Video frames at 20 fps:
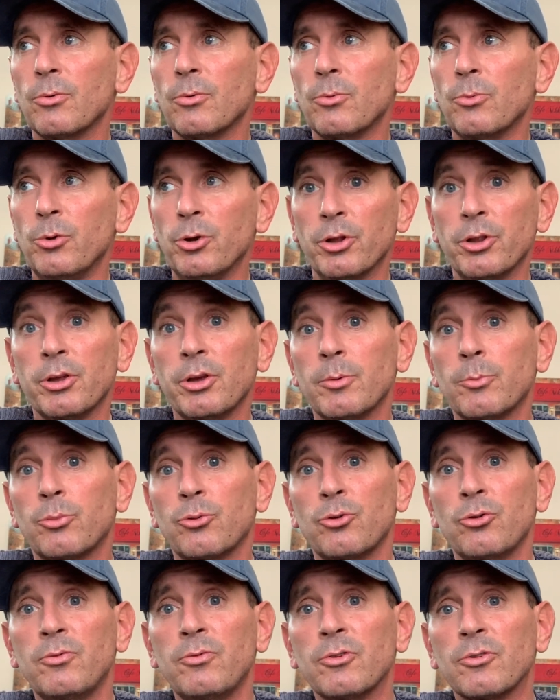really
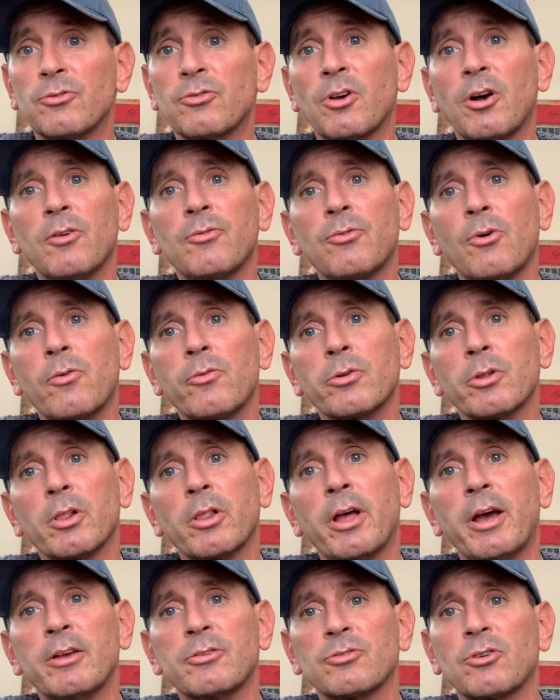improved itself over the
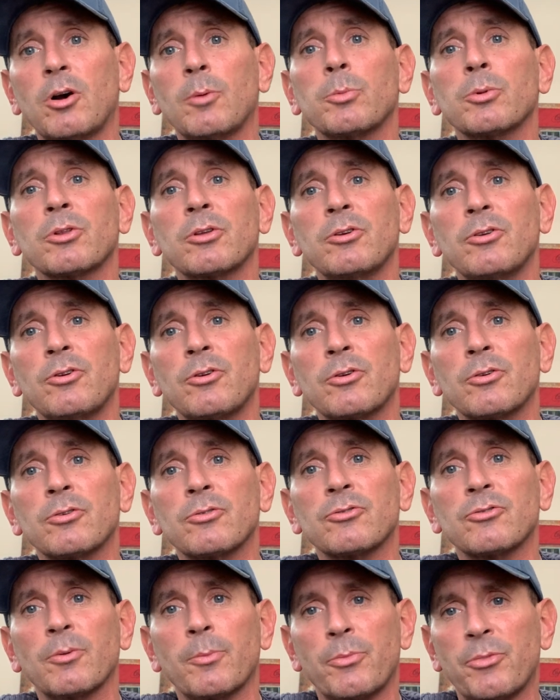last couple of
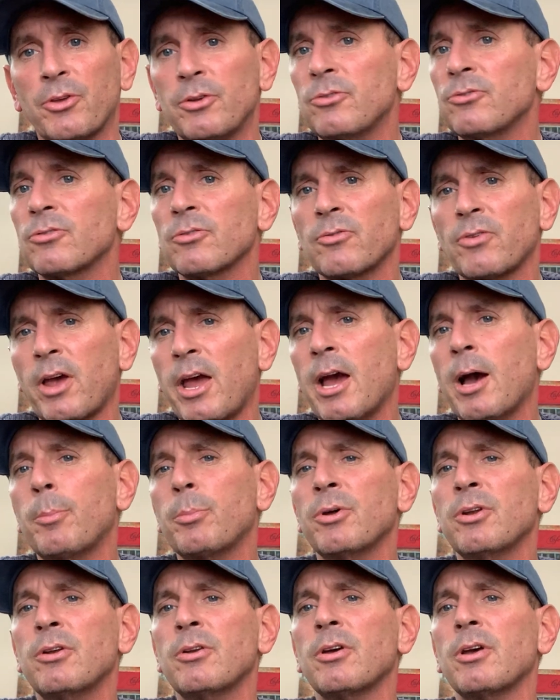years. Some things have
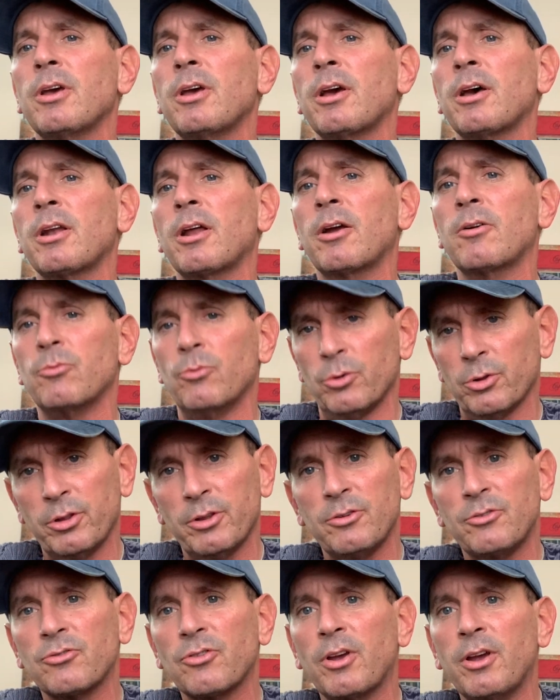happened, and I've
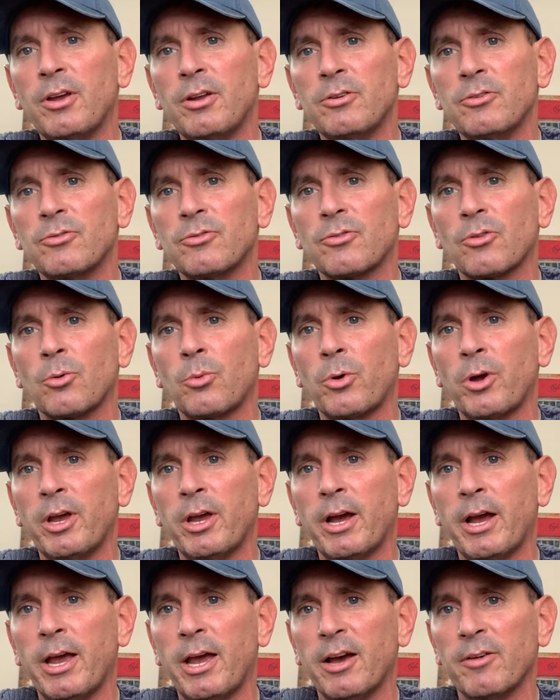really changed the
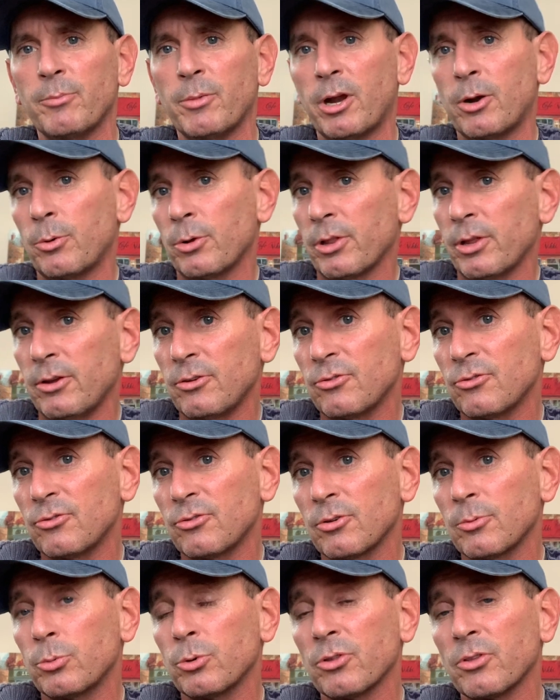way I have my
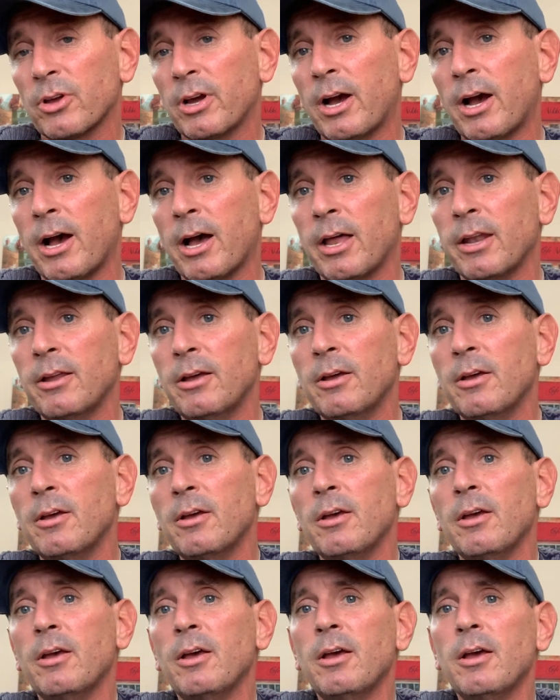relationship with God.
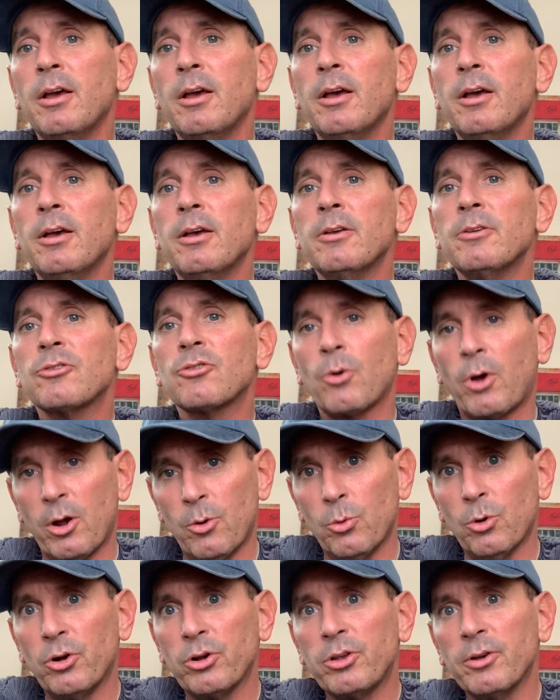So I
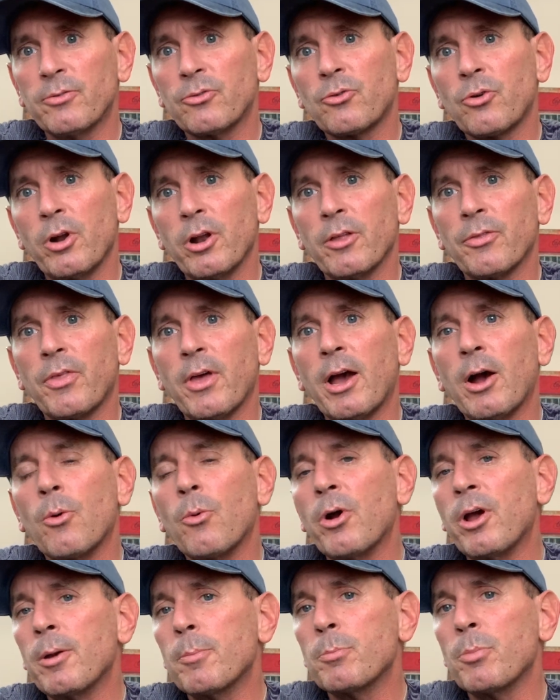will give credit that
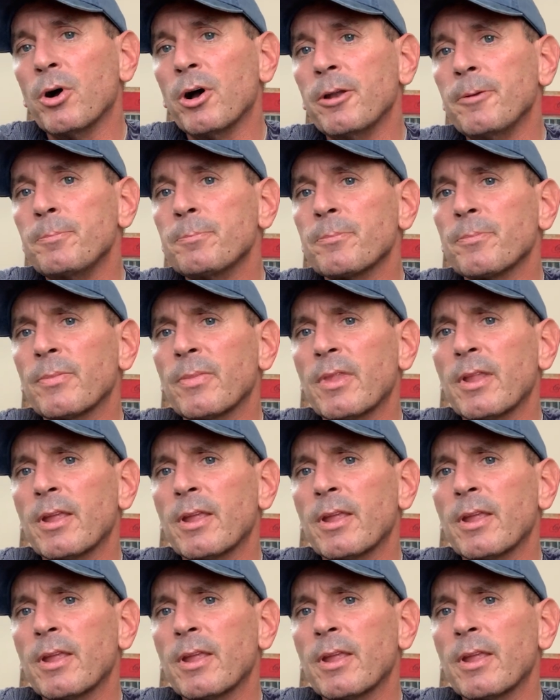way, but